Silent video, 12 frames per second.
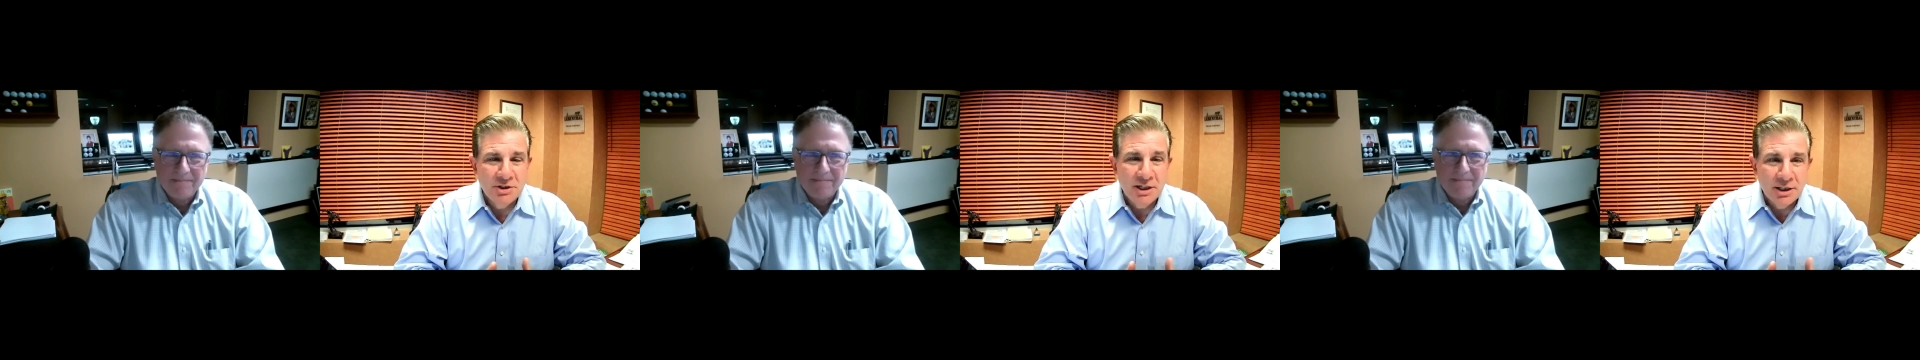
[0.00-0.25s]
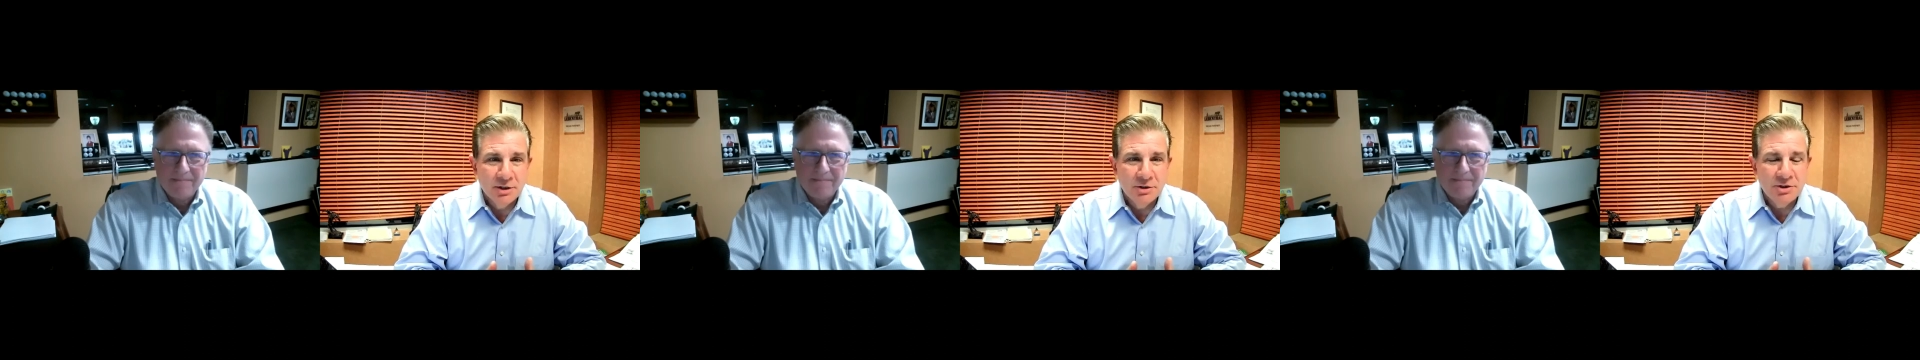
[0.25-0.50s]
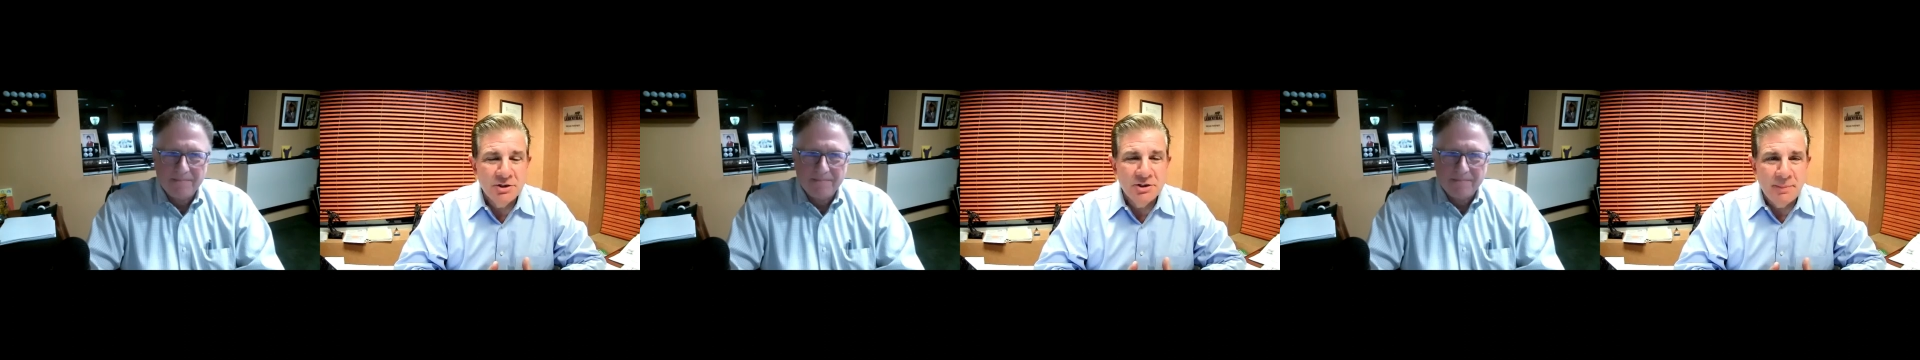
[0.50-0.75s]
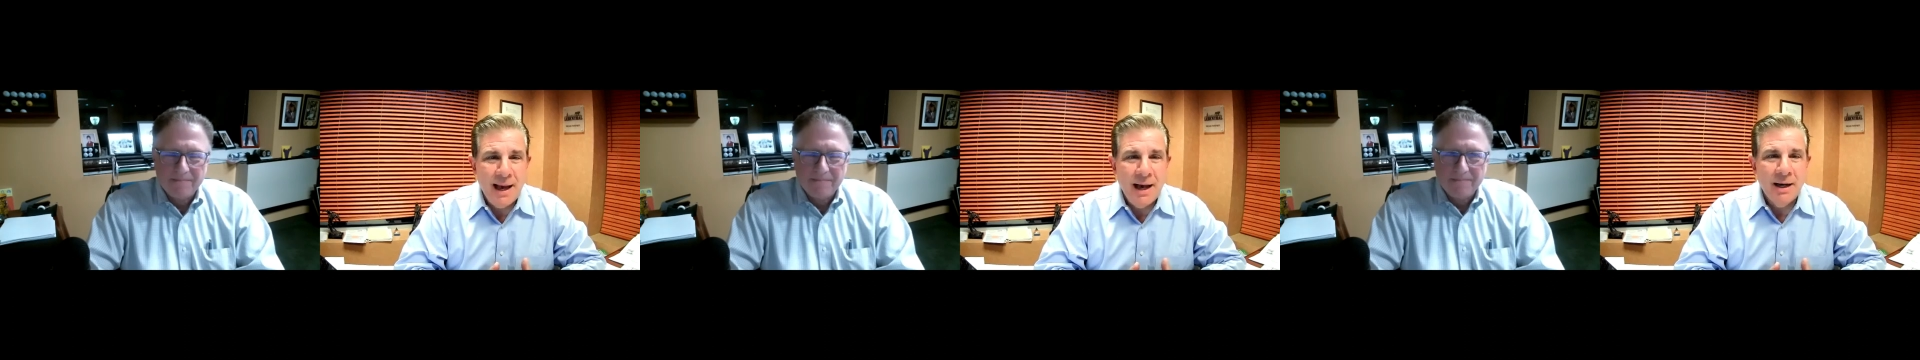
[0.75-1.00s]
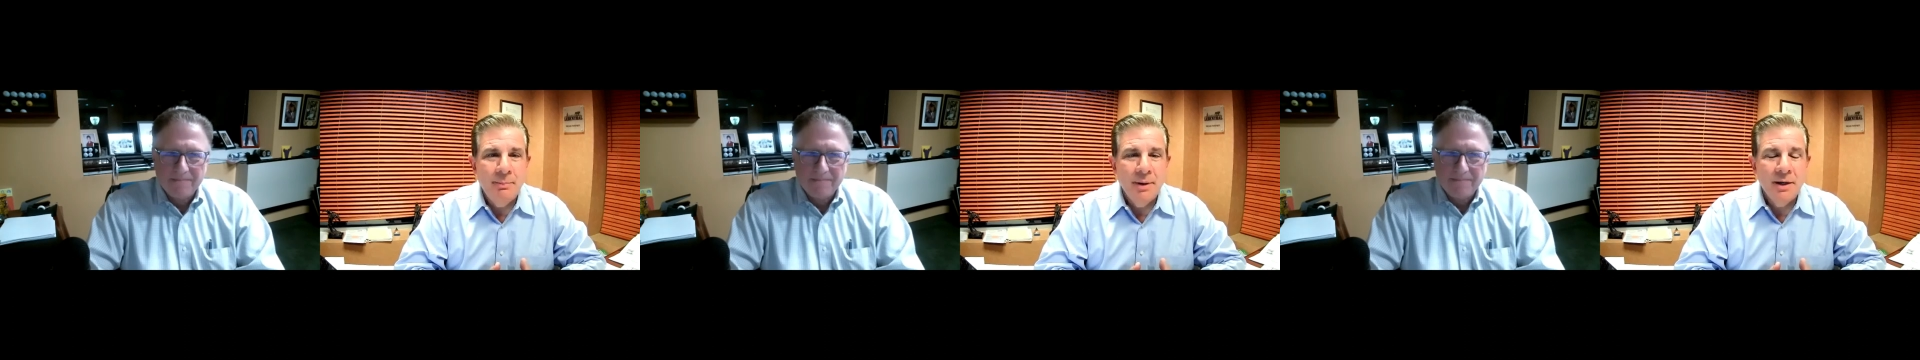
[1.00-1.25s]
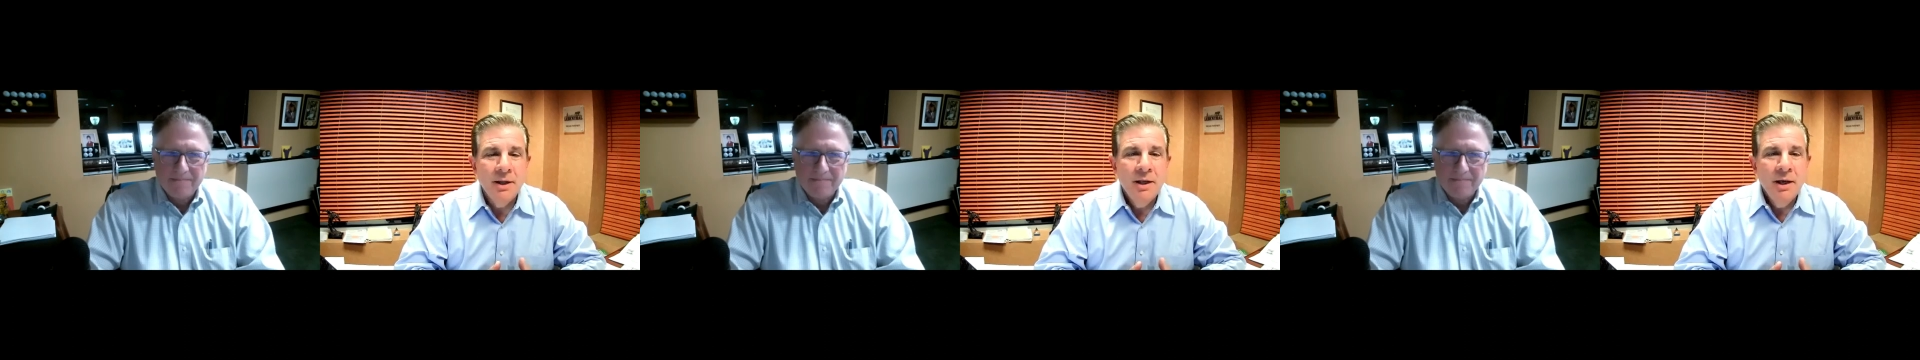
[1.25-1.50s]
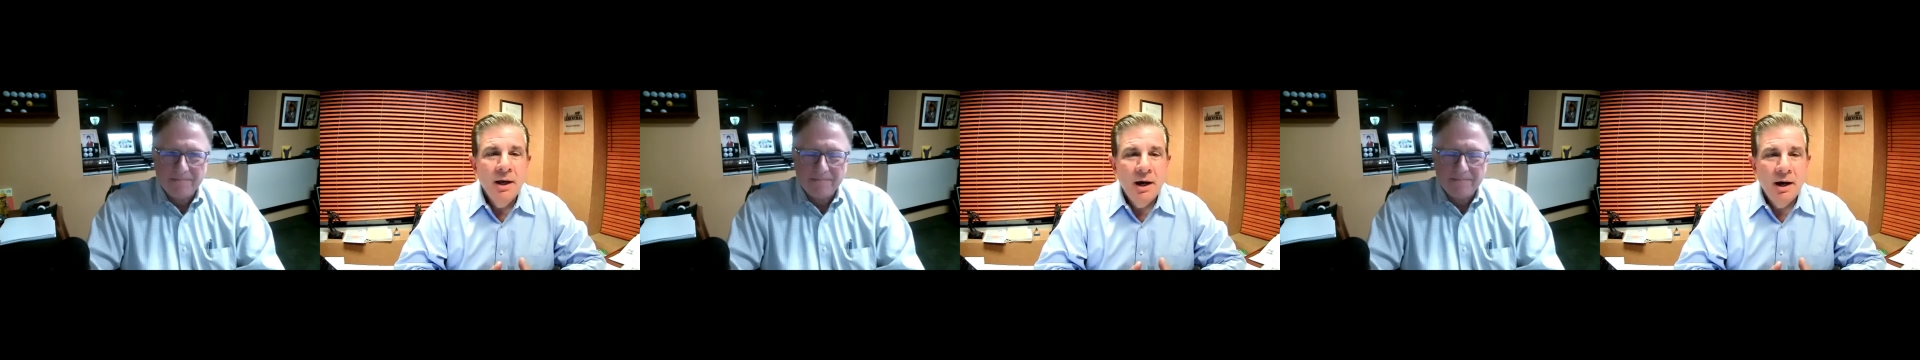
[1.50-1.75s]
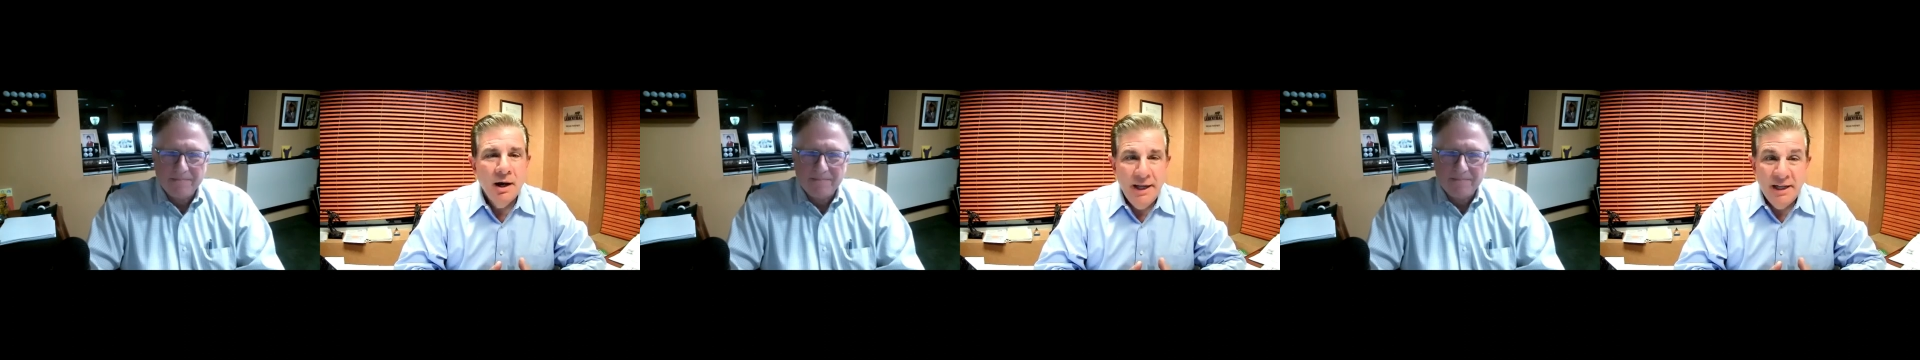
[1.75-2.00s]
Speaker 1: illusions about it. But
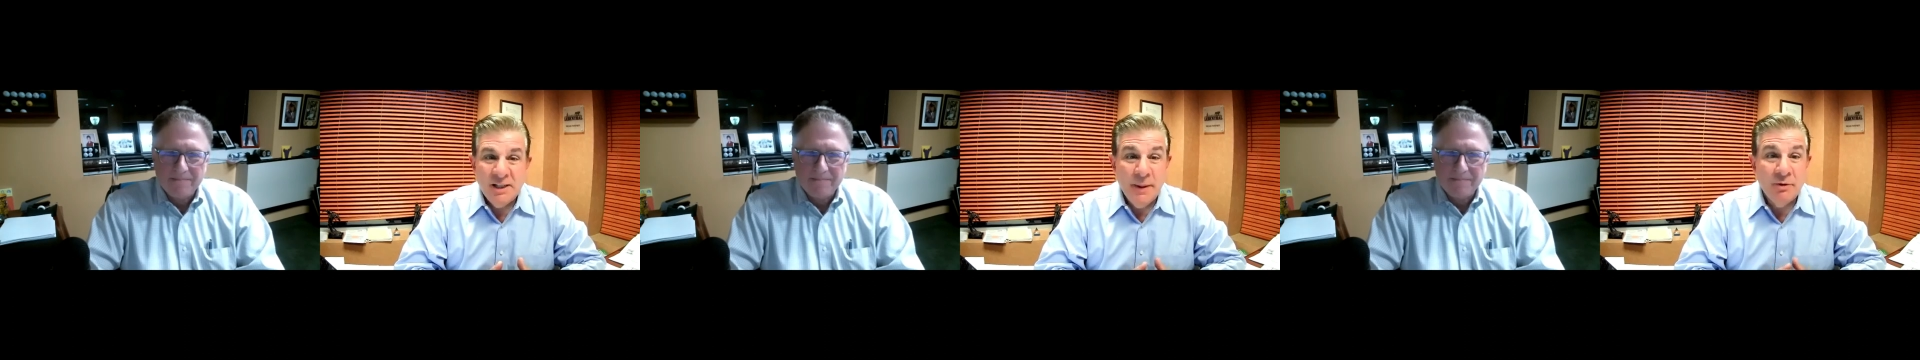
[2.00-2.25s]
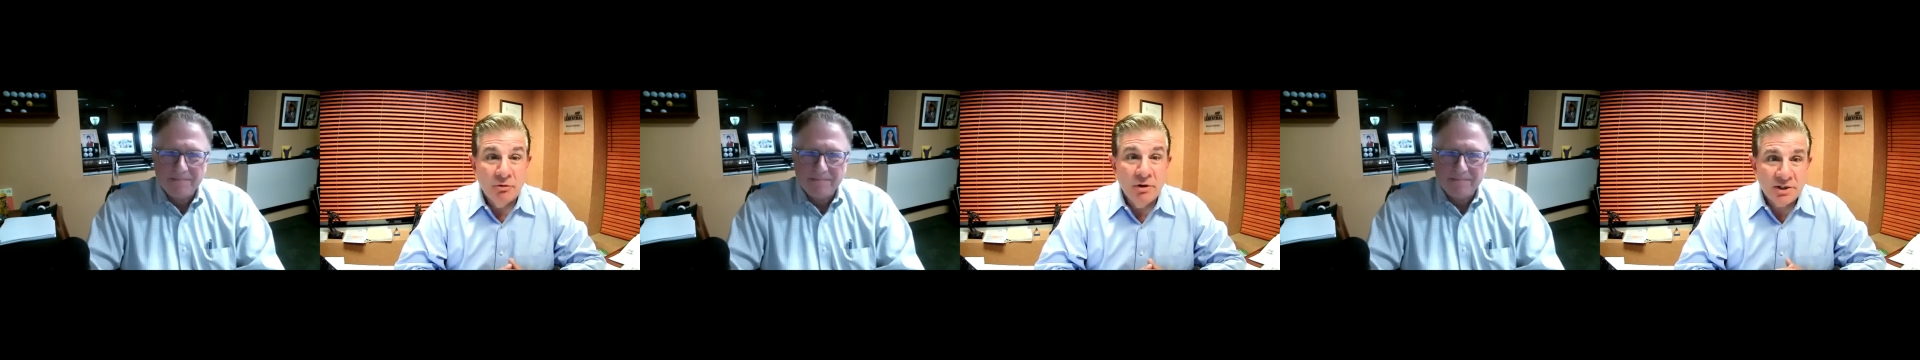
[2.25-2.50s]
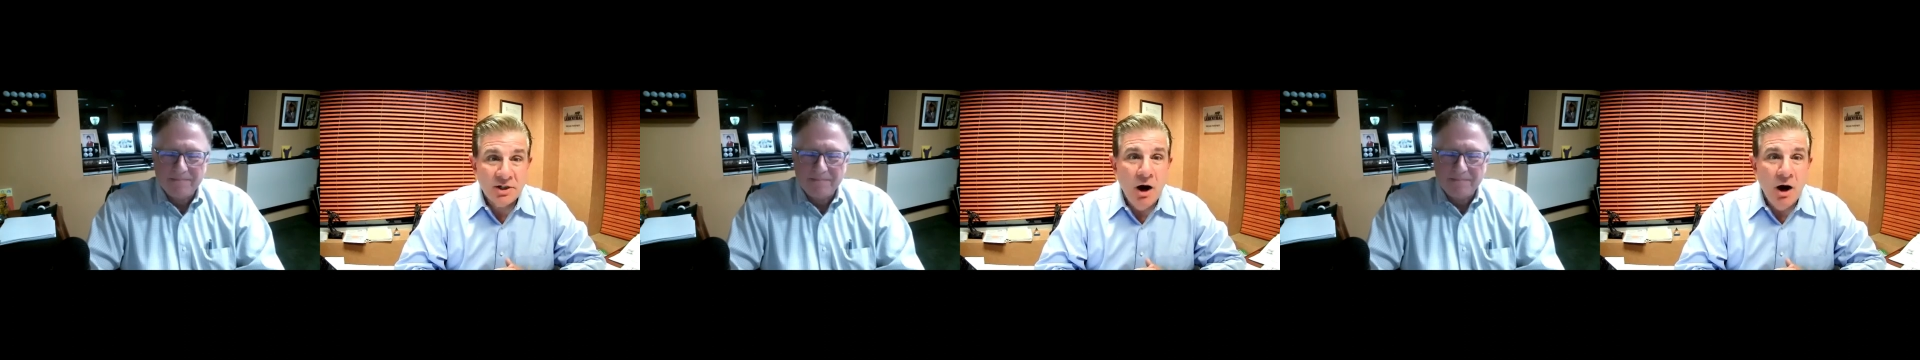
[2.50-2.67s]
uh, it's been risk